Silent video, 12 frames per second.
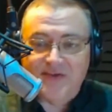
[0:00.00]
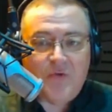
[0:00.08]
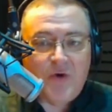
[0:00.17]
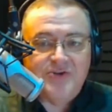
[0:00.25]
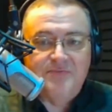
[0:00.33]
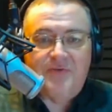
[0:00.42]
this
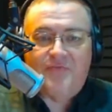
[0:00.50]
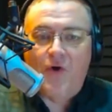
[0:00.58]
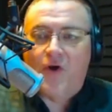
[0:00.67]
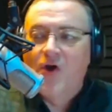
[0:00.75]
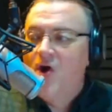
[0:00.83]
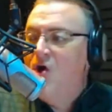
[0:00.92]
question
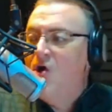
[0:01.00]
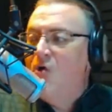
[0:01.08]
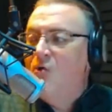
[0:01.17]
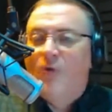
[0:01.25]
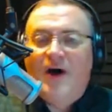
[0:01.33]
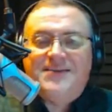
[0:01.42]
before.
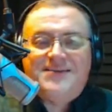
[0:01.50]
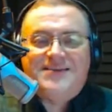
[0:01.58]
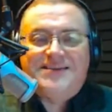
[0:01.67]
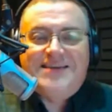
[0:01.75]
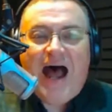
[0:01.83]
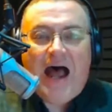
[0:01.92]
What
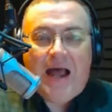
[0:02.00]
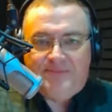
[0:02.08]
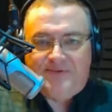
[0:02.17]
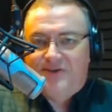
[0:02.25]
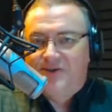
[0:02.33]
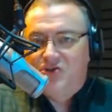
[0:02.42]

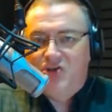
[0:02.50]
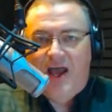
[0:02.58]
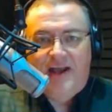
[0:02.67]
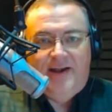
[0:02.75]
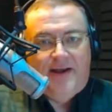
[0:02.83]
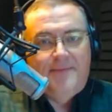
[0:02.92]
stops
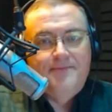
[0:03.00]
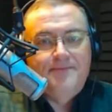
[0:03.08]
China